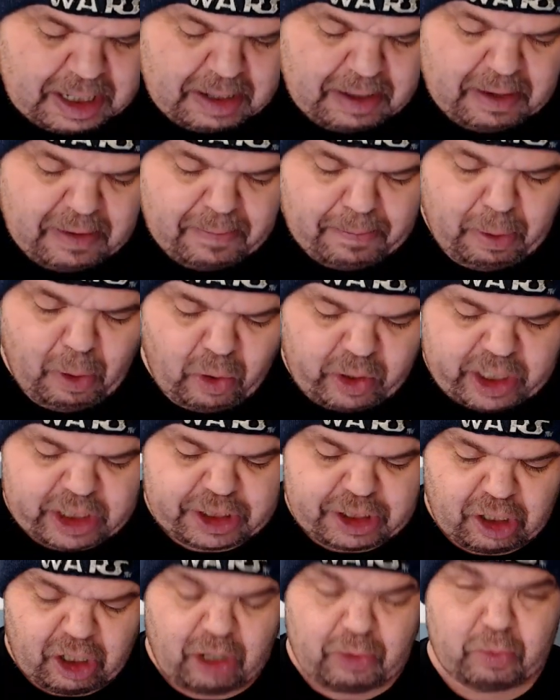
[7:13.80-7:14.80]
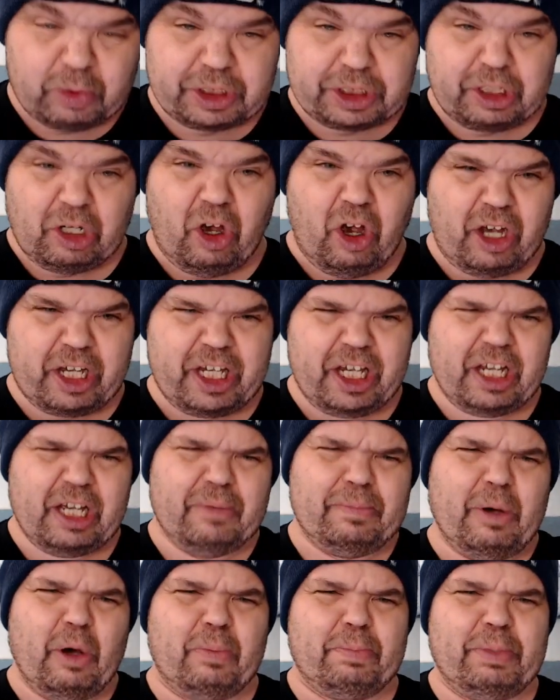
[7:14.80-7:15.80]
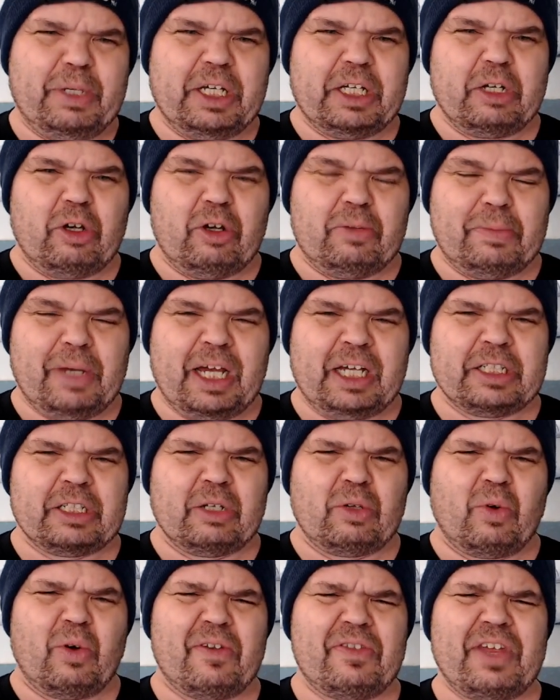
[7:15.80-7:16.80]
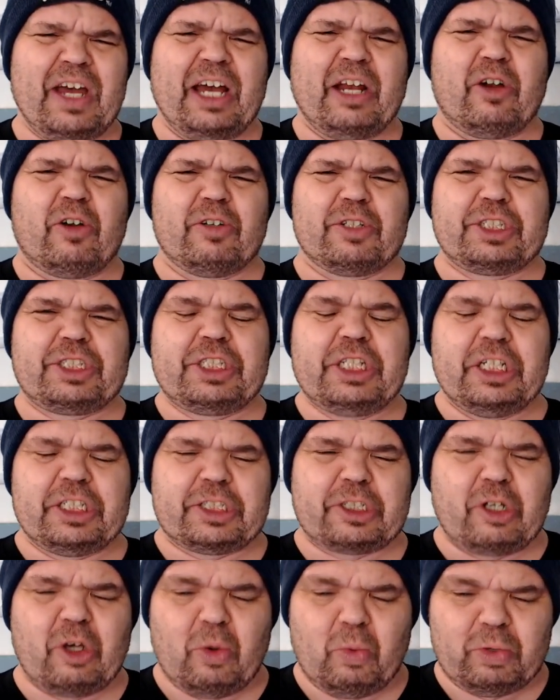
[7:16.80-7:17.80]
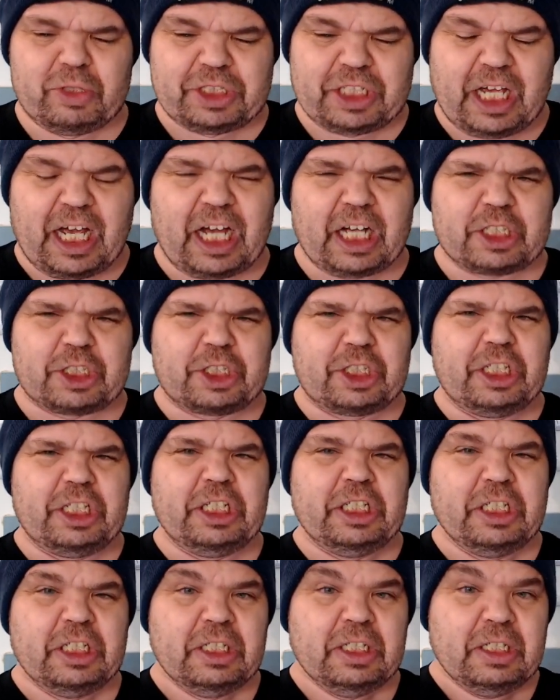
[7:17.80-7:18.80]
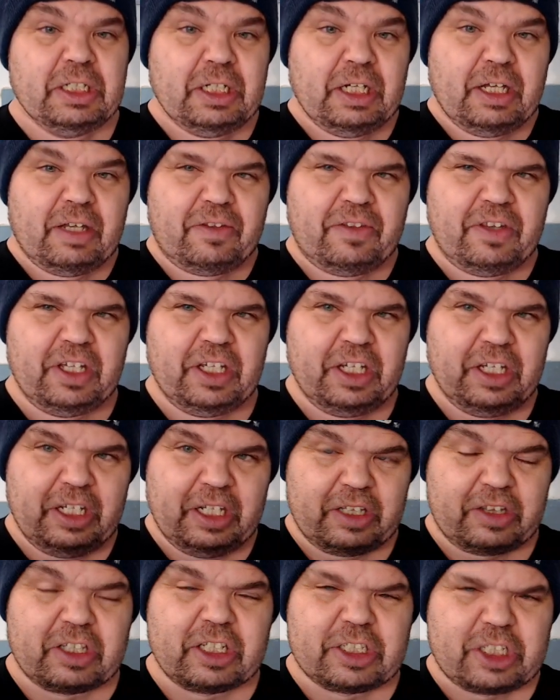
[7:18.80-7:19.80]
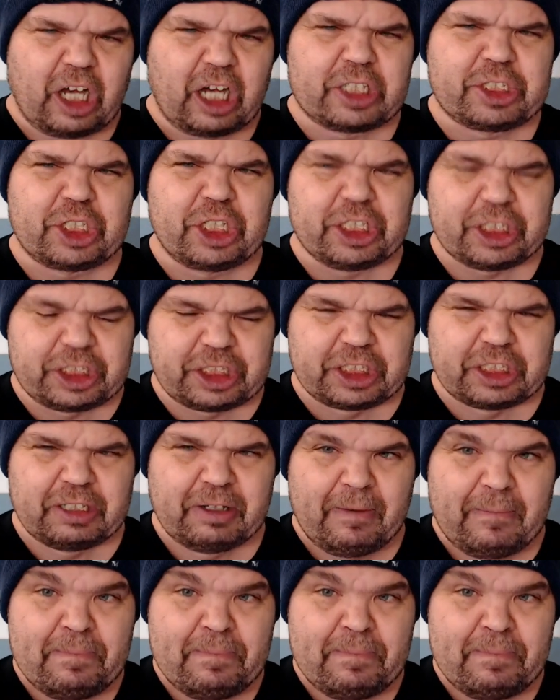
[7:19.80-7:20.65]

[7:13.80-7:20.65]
Bo-Katan was talking about being on Mandalore, that her sister was actually the Duchess.